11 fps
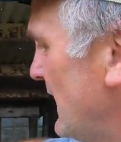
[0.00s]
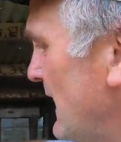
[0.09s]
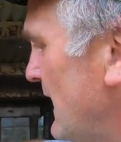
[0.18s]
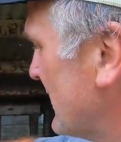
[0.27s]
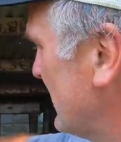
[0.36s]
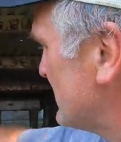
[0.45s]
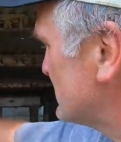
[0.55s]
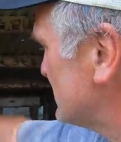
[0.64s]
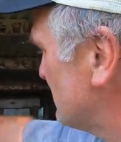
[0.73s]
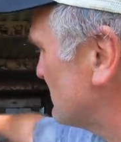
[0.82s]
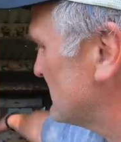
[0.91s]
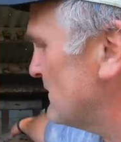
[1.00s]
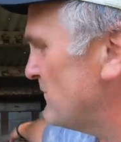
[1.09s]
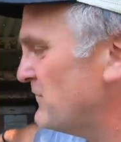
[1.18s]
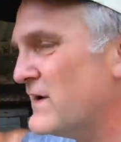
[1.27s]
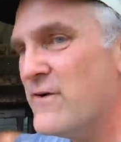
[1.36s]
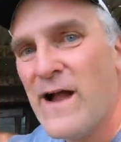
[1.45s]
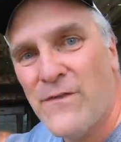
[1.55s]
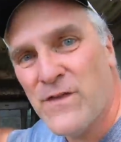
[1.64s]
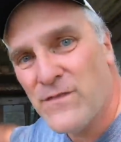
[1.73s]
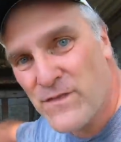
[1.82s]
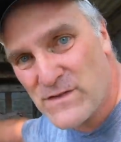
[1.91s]
it gets them to figure out
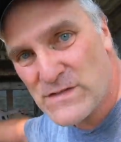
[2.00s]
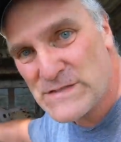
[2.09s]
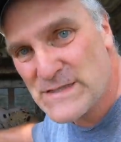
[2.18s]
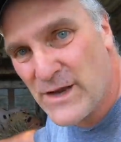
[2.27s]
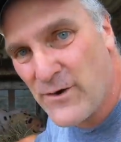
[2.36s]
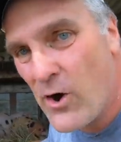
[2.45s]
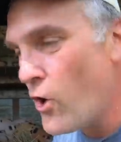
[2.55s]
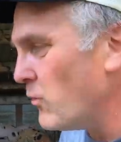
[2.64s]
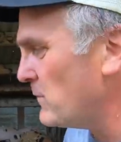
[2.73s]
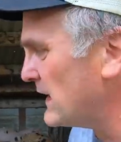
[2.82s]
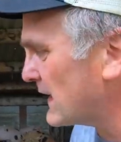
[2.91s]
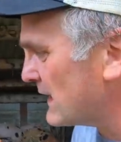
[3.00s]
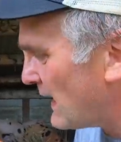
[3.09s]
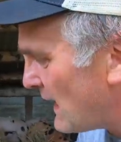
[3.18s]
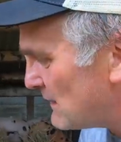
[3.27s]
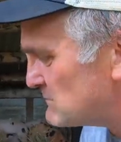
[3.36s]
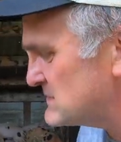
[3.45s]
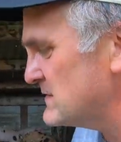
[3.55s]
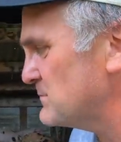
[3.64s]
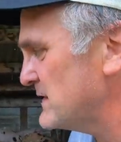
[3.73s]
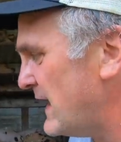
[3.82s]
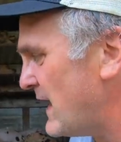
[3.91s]
that this is their home and it calms
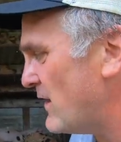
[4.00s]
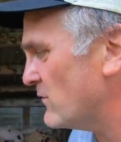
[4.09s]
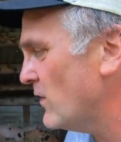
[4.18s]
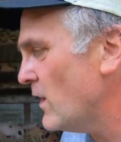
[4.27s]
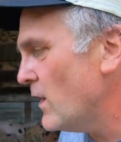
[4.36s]
them down.